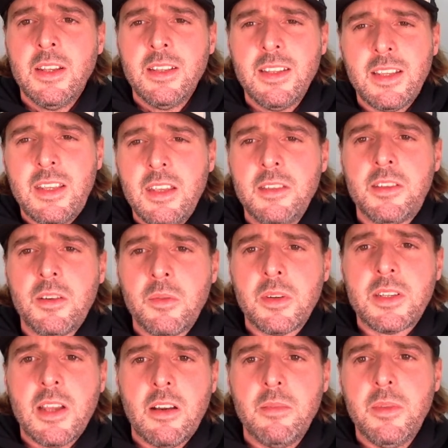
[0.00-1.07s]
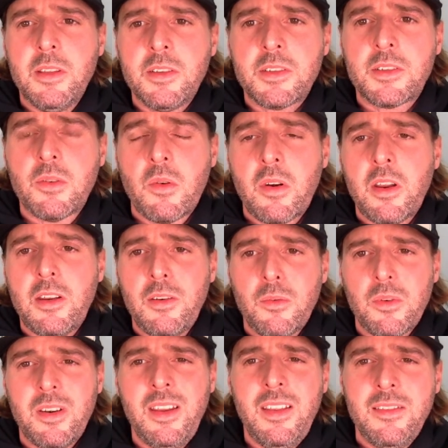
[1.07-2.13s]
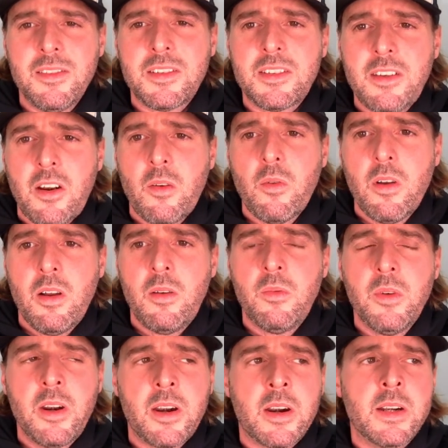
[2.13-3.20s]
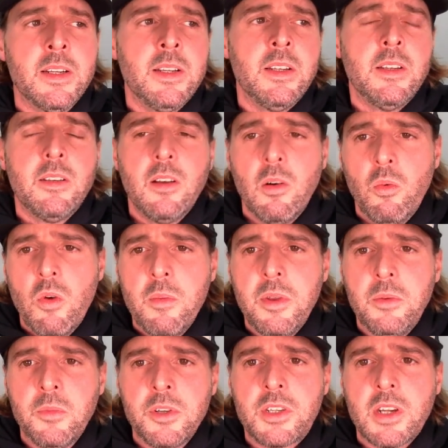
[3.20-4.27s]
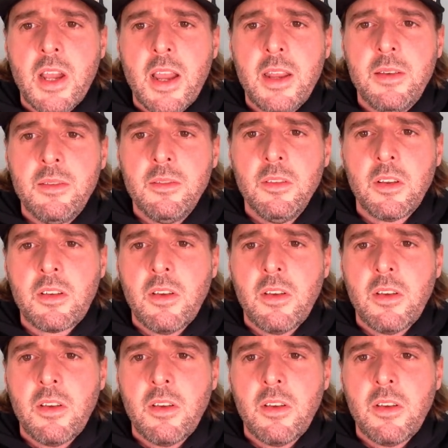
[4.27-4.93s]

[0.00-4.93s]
the kids who were telling me this story, who were in the stairwell where a woman was shot, look